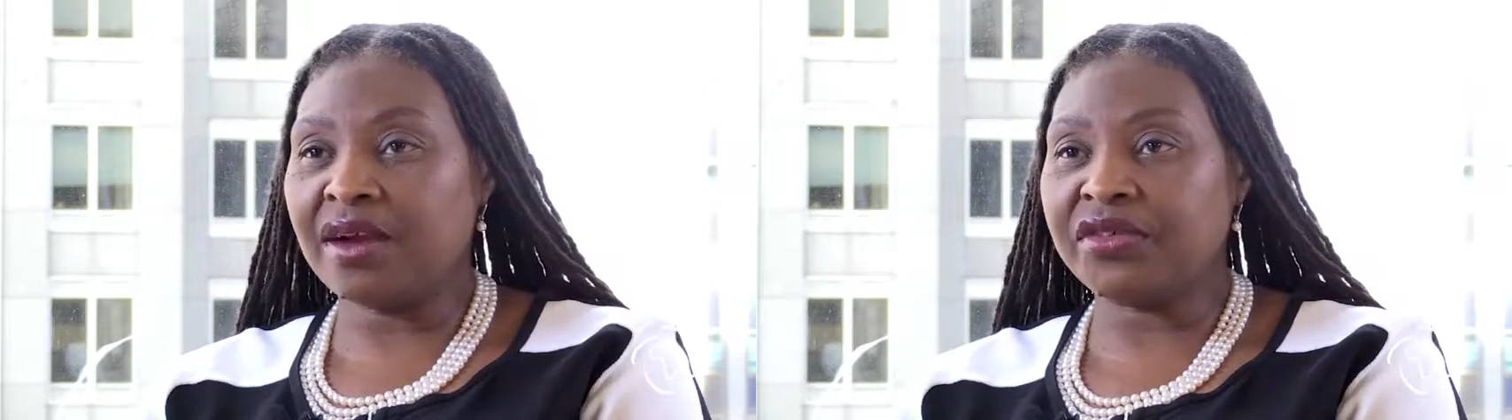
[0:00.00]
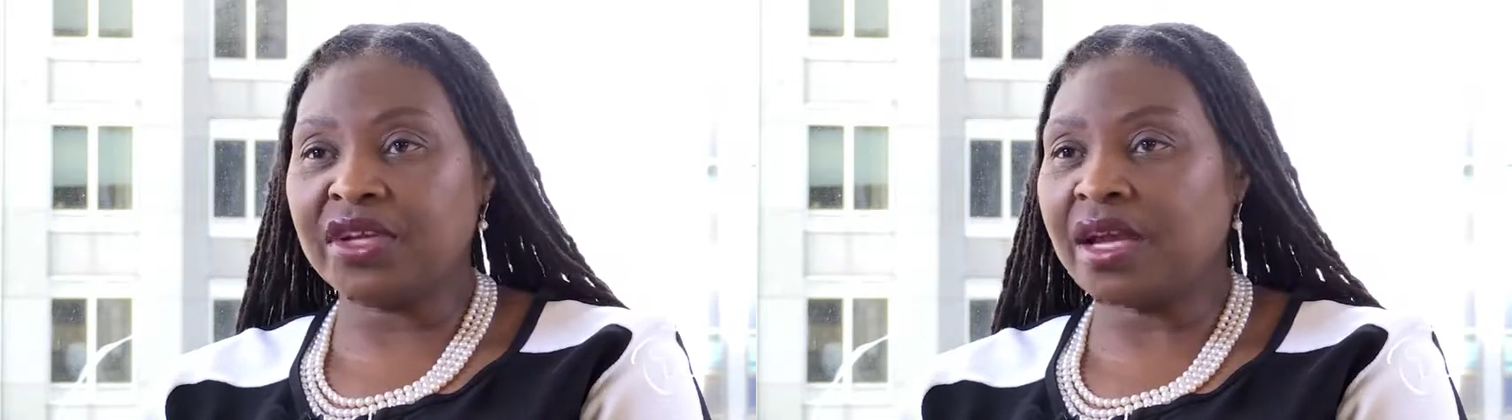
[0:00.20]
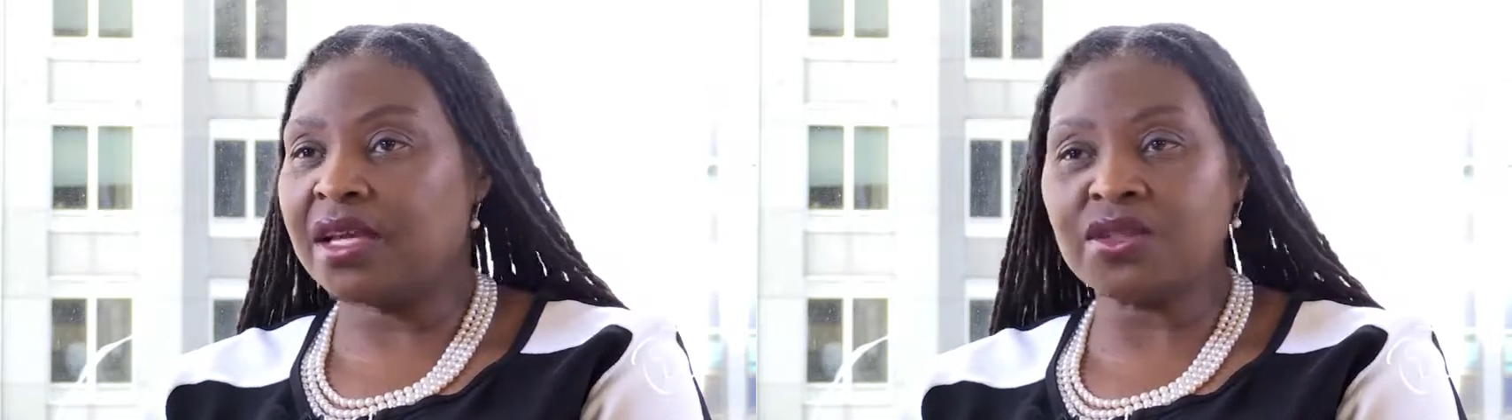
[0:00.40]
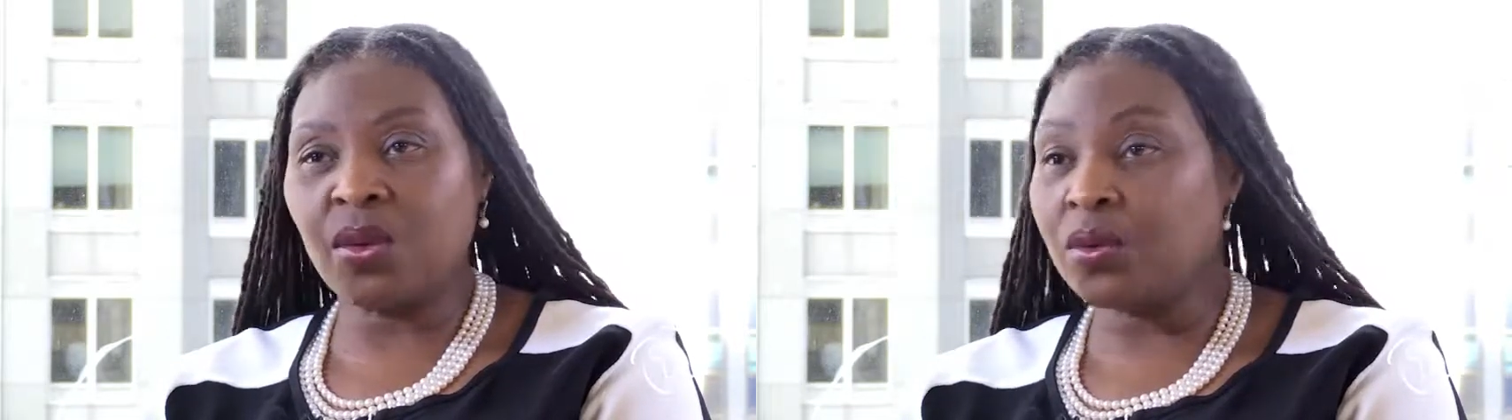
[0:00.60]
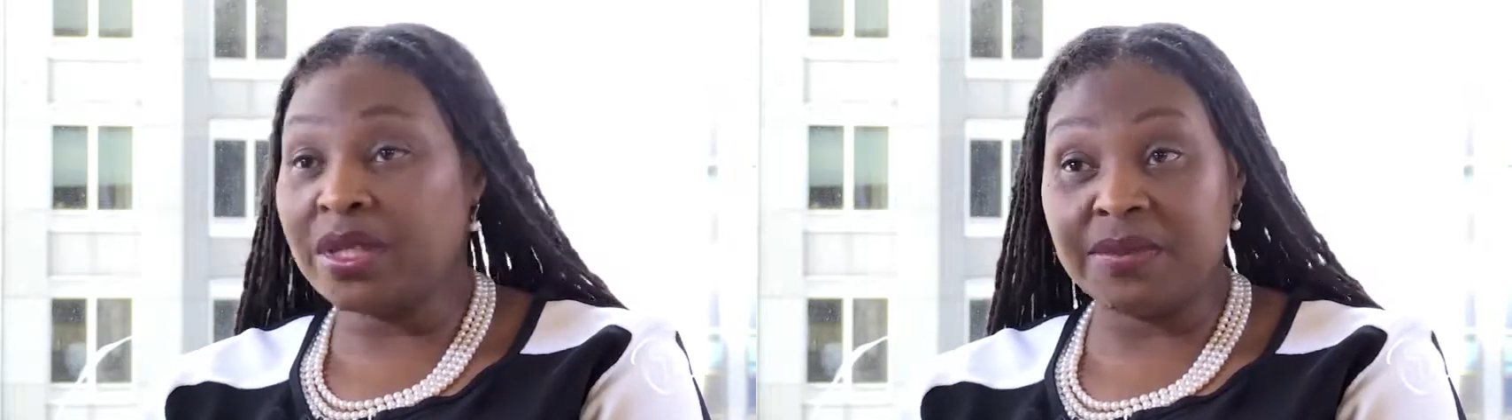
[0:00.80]
Africa has
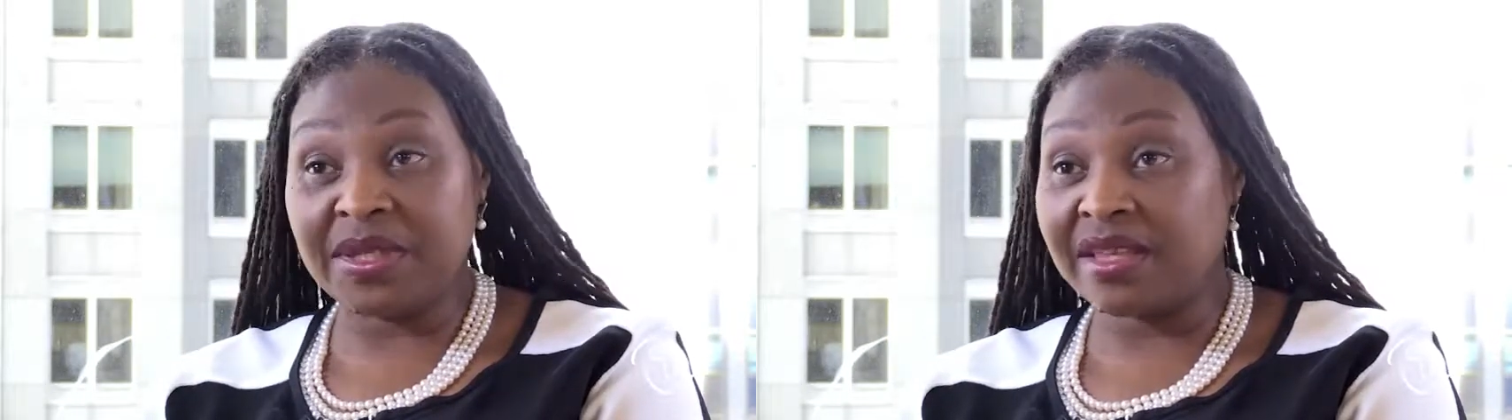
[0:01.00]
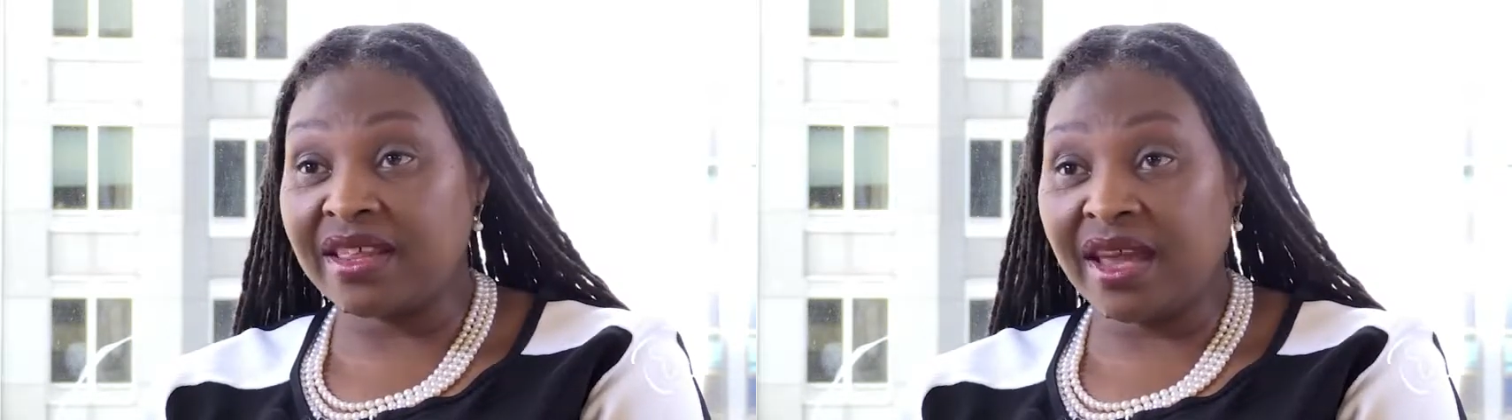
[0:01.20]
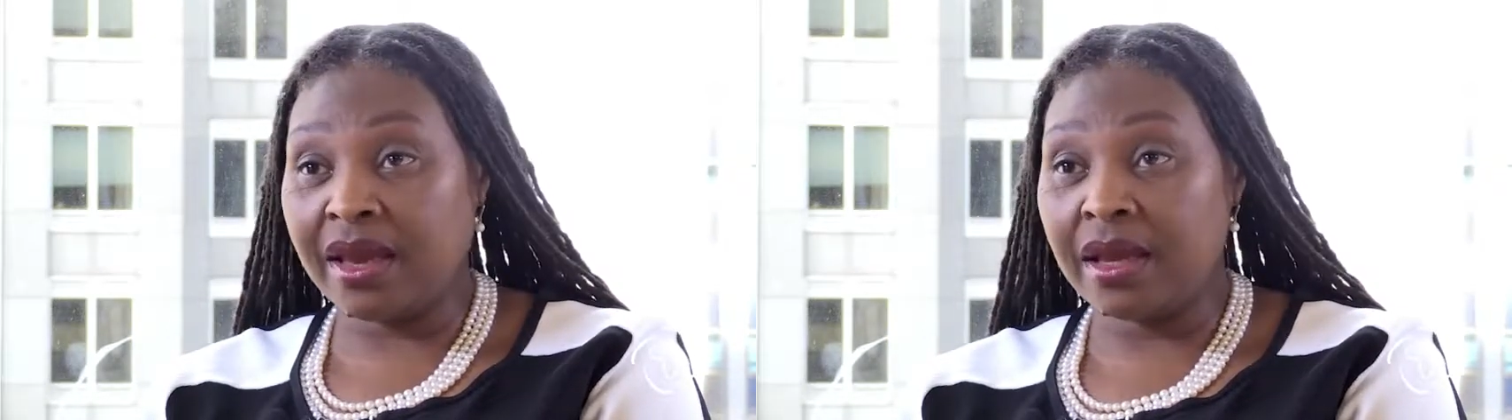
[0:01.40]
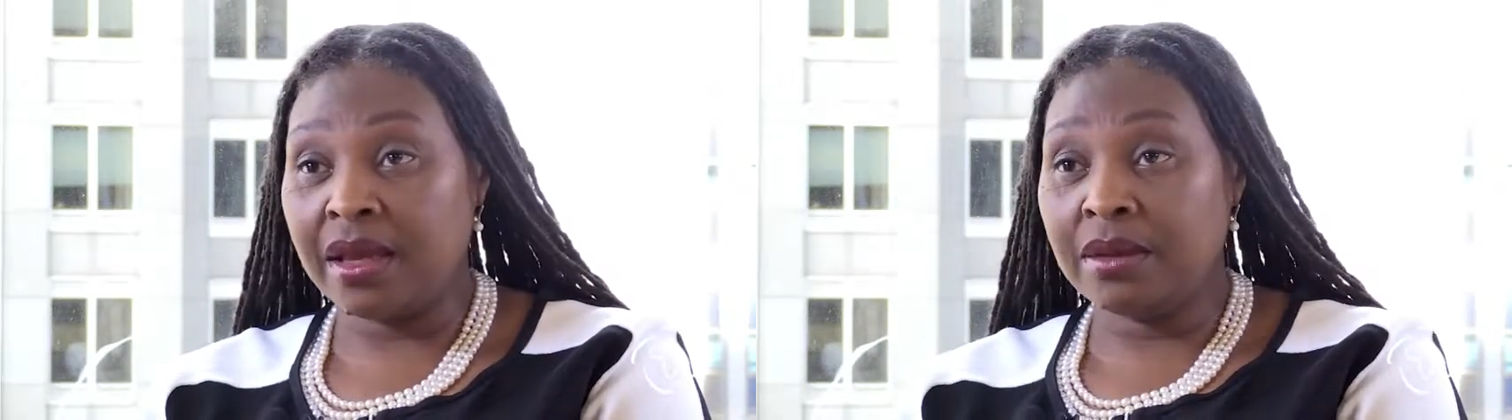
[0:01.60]
always been there.